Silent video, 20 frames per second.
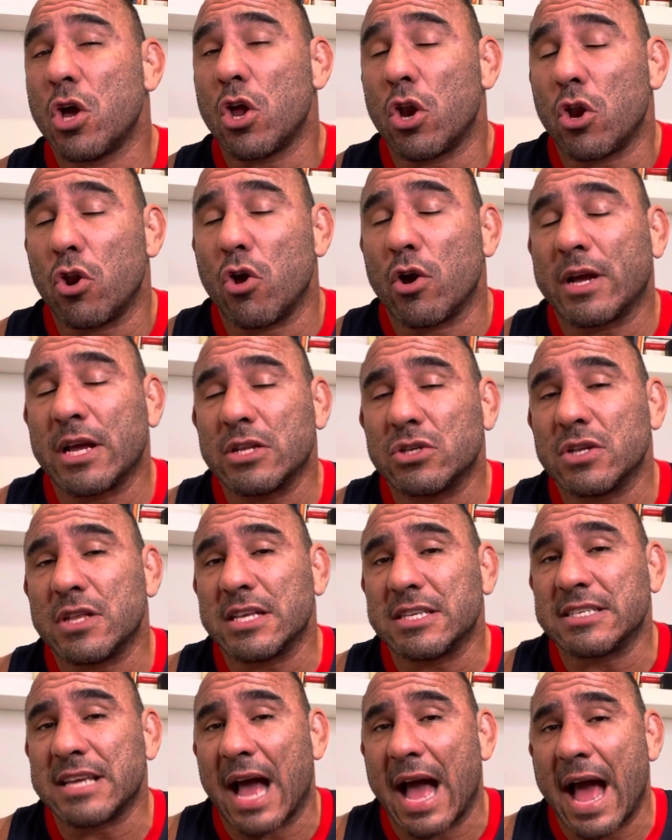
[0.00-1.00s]
look into
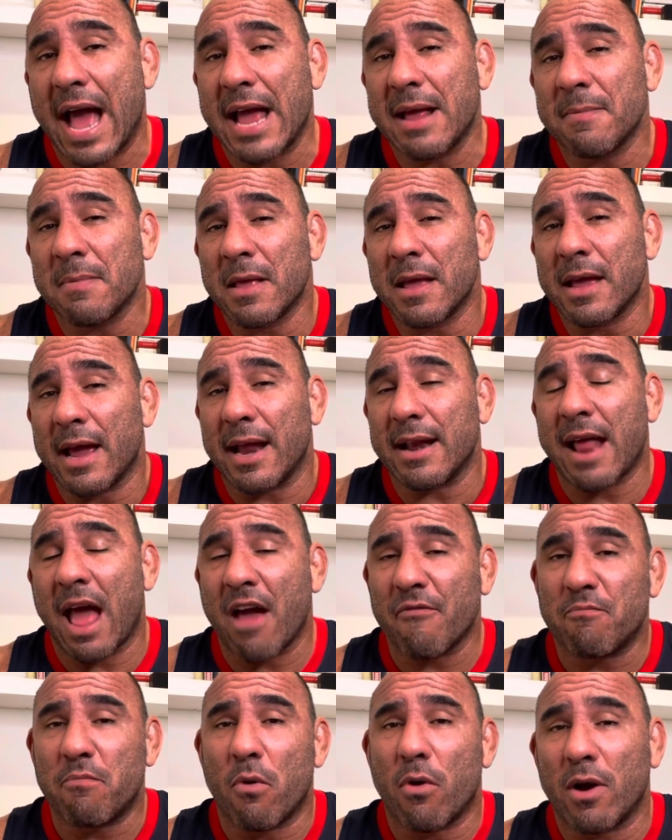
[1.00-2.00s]
this guy and
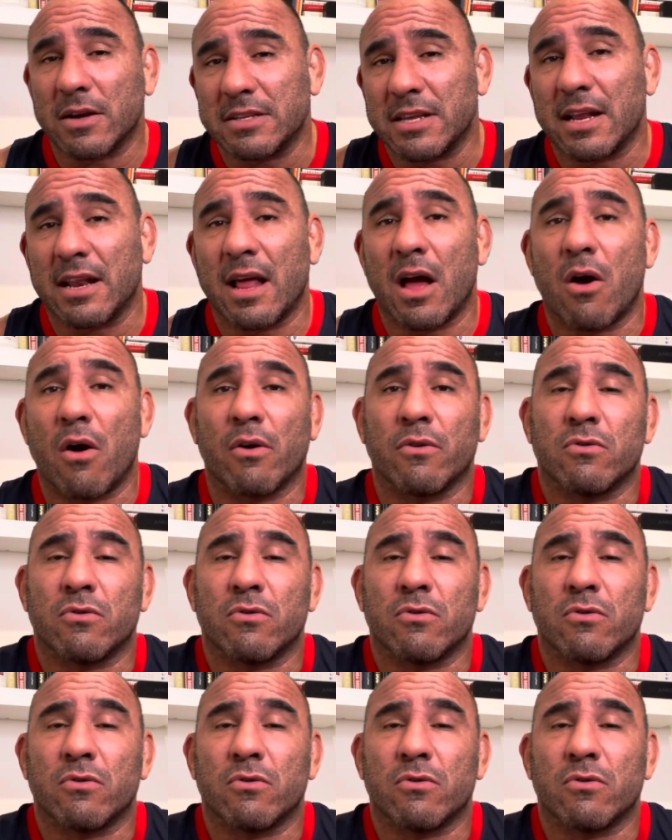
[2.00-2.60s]
have Paul Ardila